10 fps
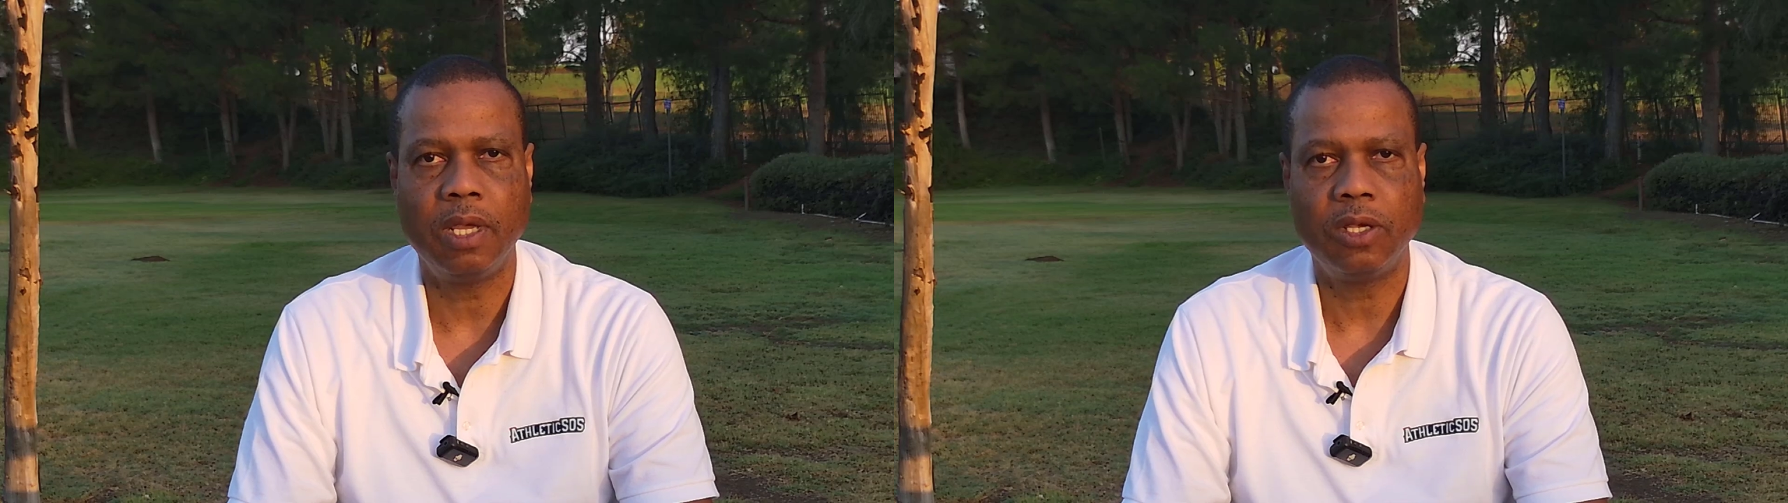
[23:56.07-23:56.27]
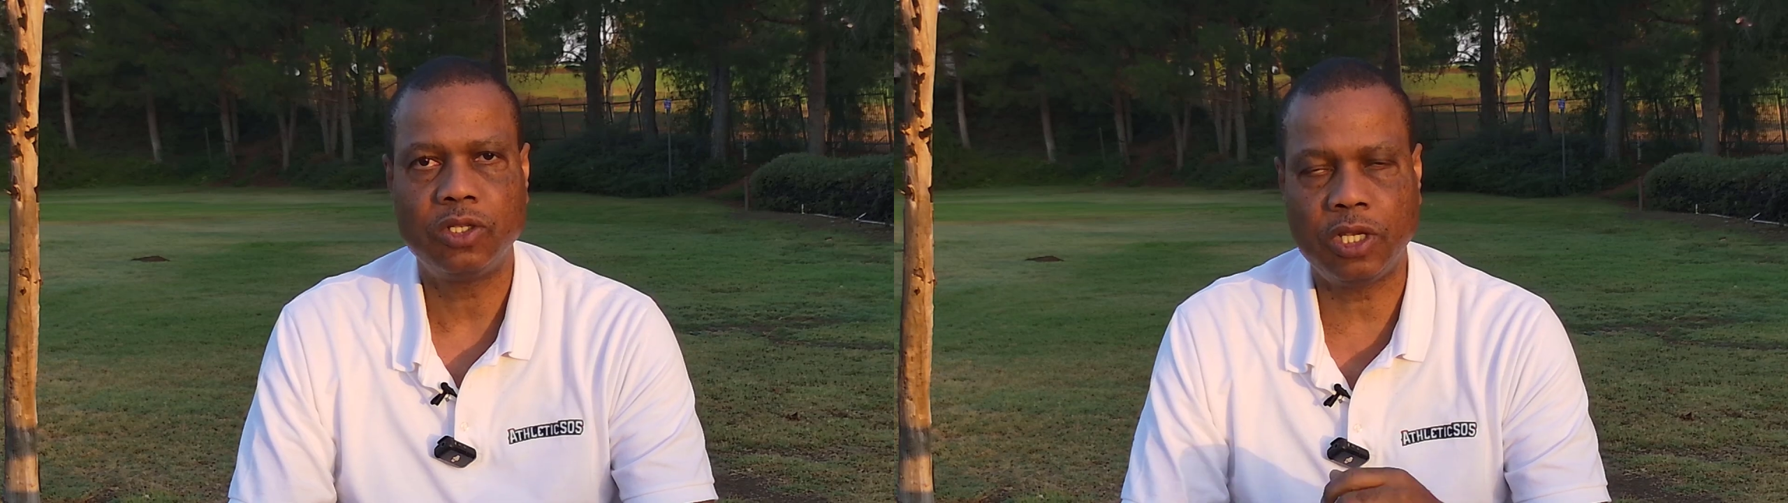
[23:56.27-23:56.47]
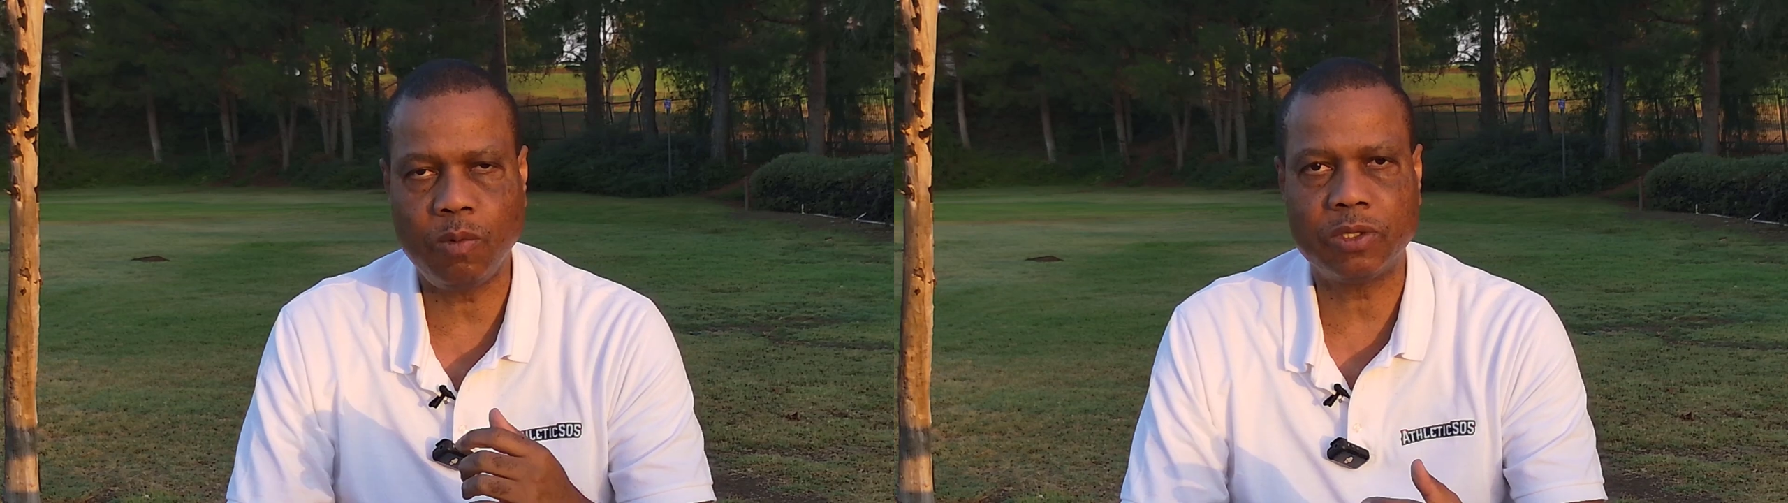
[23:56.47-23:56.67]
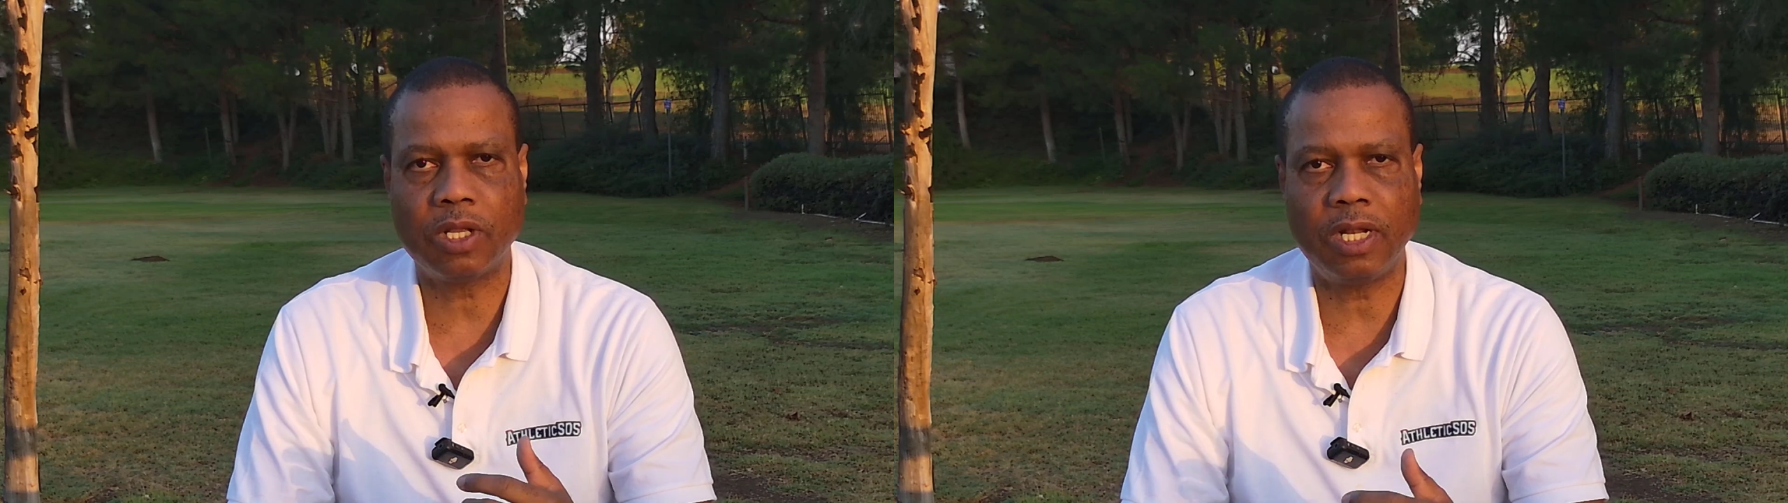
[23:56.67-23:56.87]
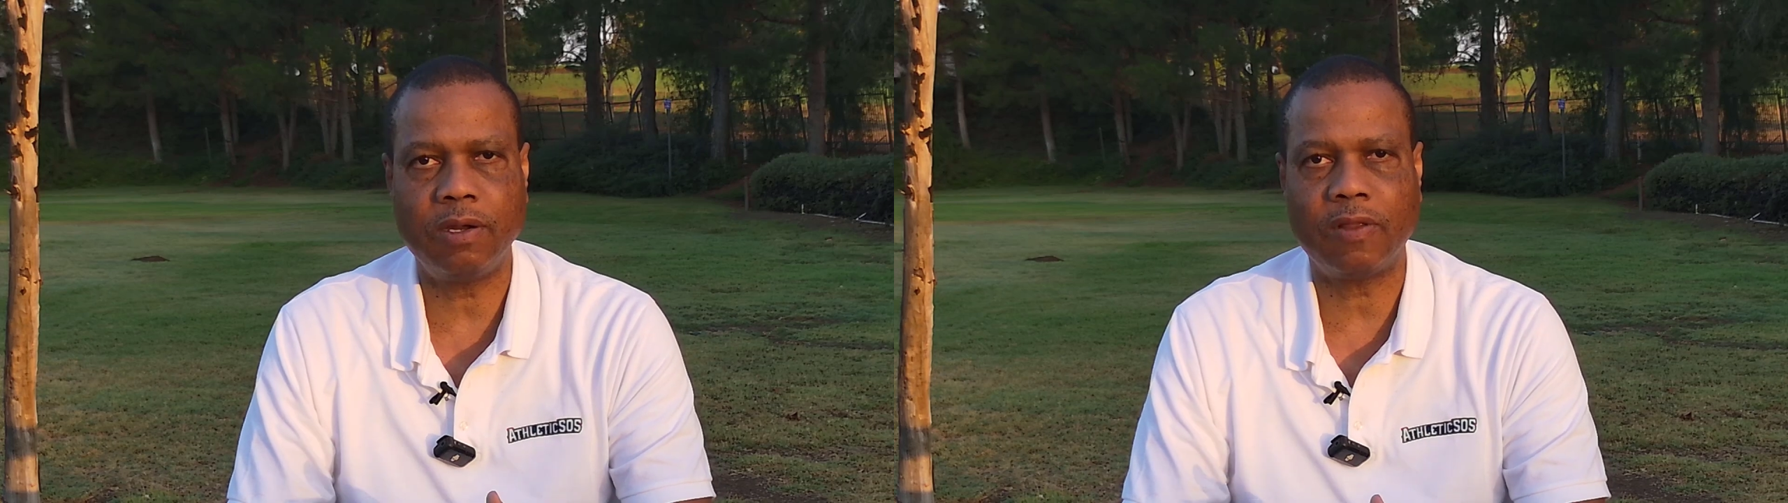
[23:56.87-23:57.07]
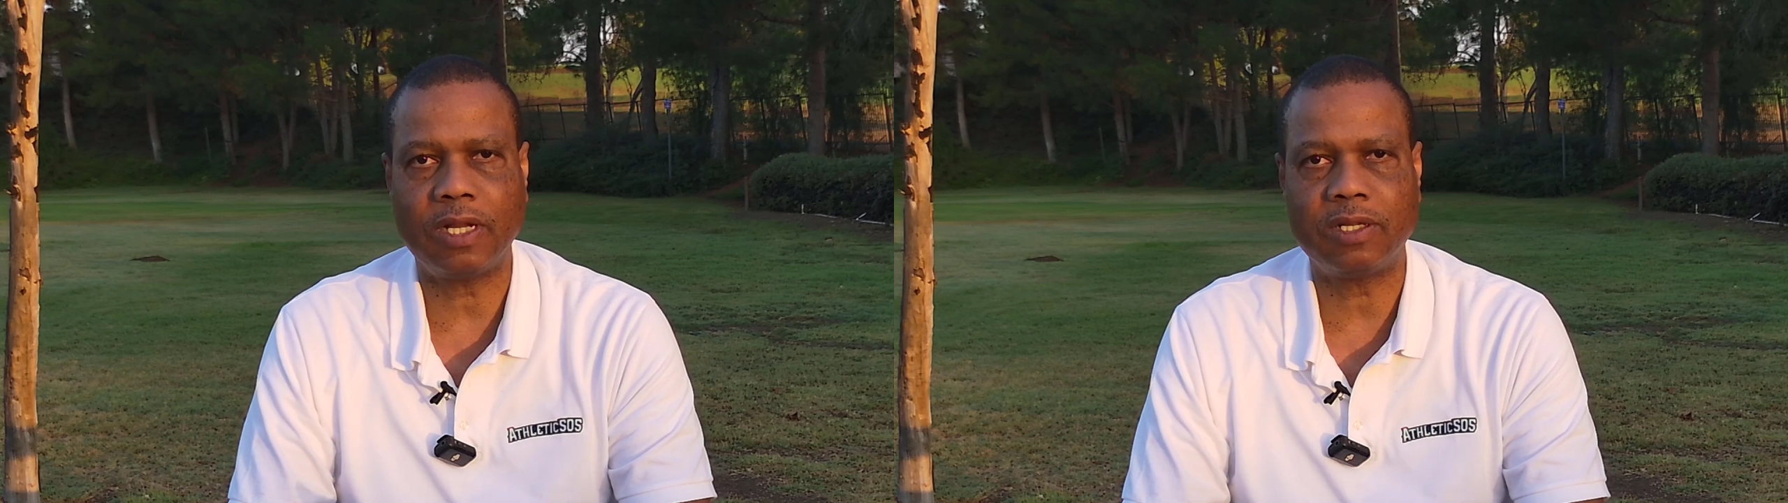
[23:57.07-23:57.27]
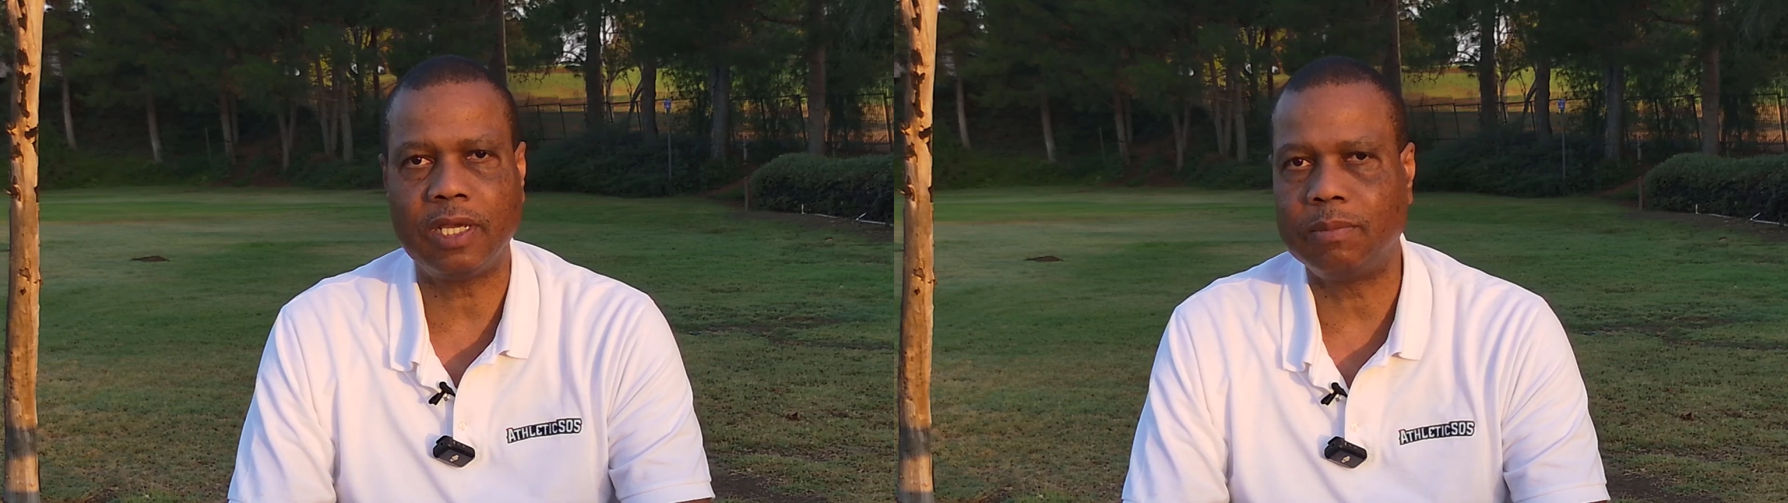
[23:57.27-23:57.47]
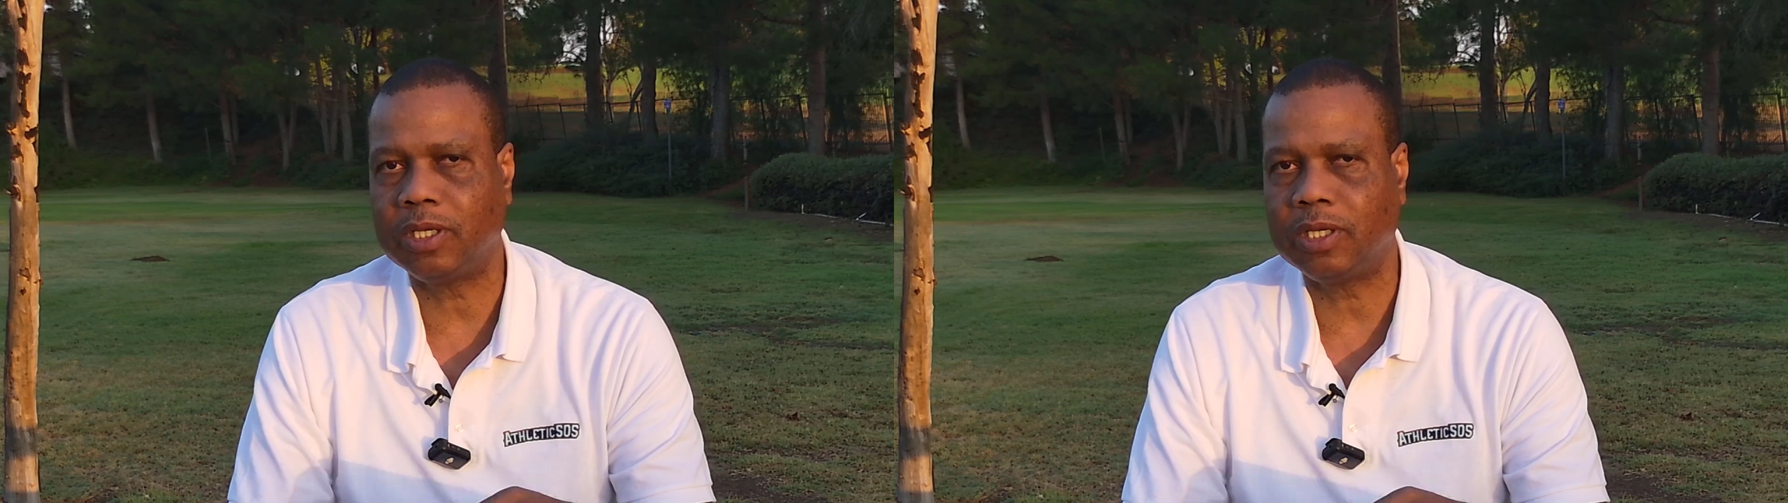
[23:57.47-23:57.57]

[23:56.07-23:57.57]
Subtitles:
She was the leader of that team.